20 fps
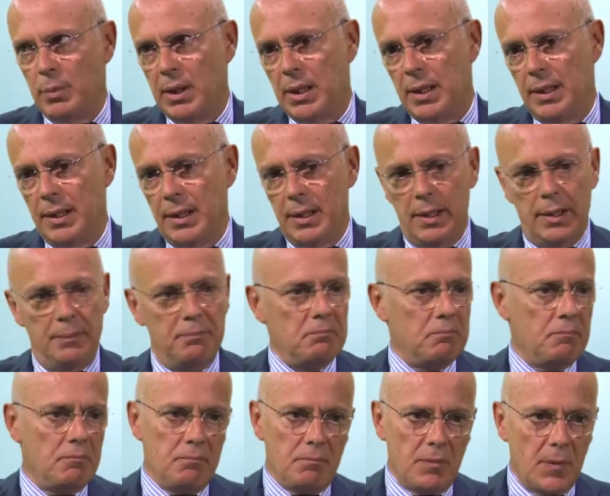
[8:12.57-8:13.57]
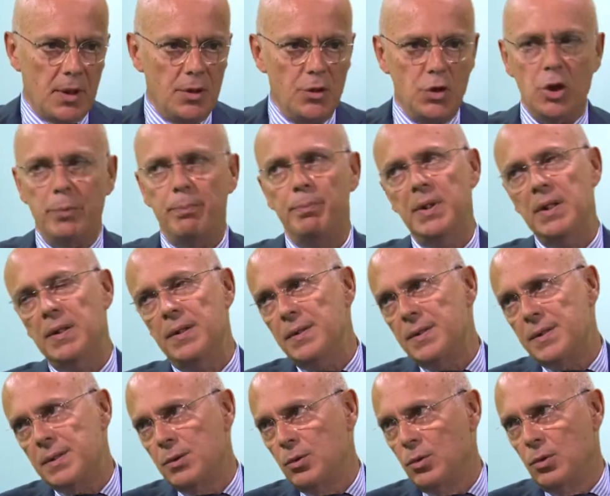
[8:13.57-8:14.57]
by
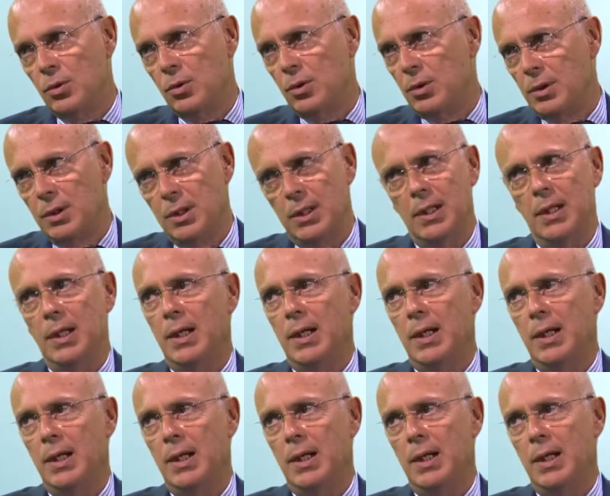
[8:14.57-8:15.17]
GPs or